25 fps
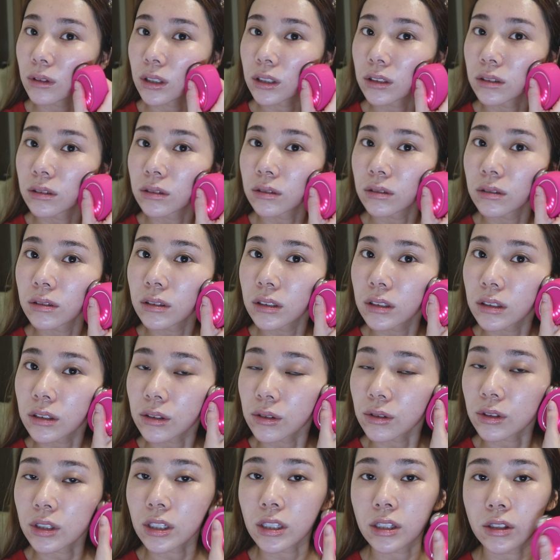what you do is
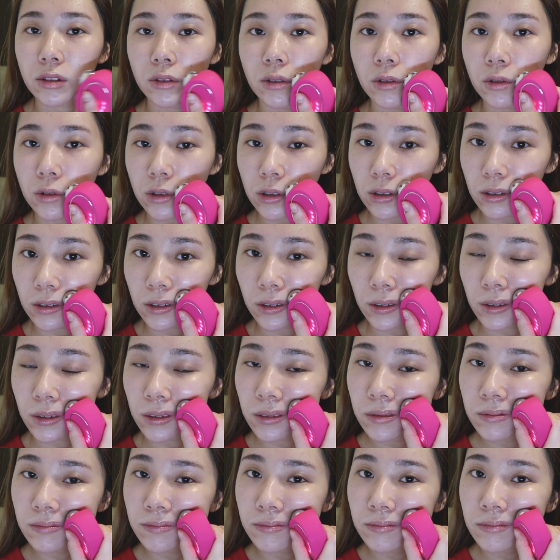you just go
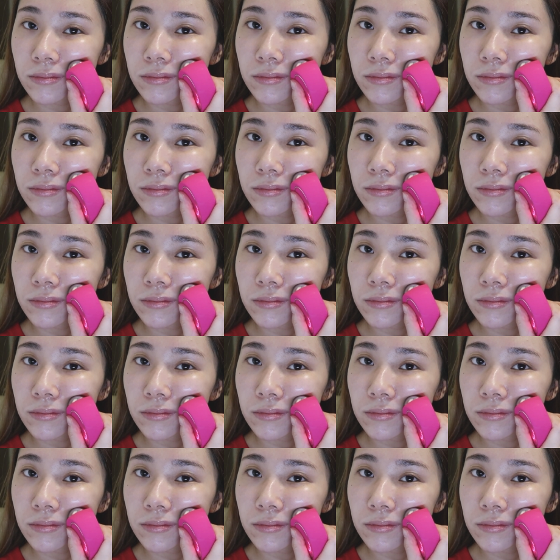slow